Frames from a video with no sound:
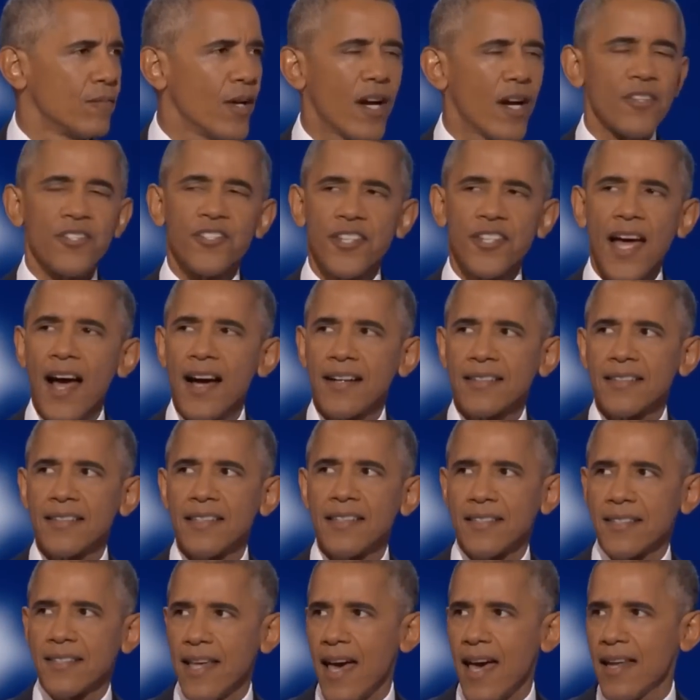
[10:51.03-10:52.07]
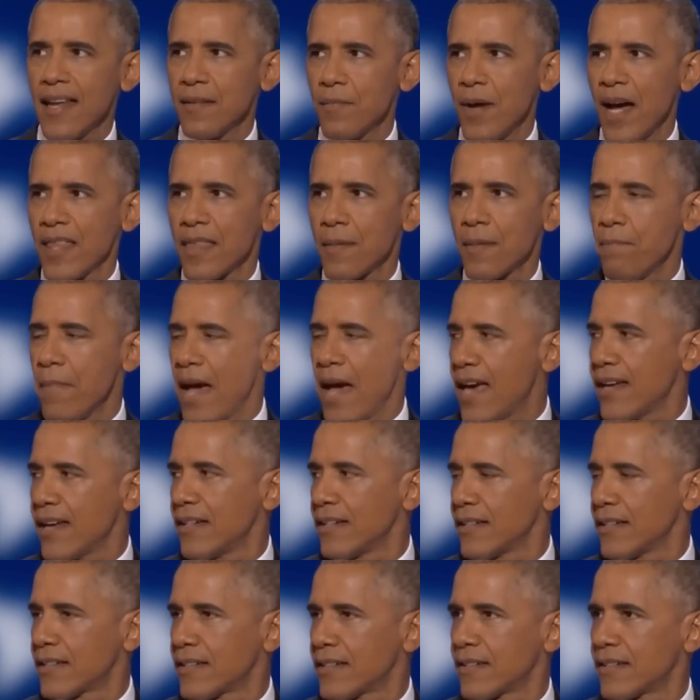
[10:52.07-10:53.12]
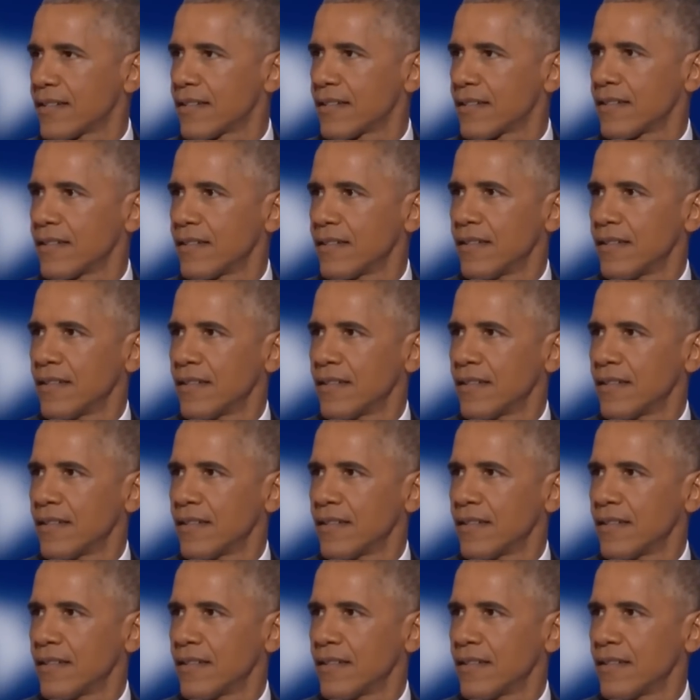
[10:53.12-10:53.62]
We are shocked and saddened by the madness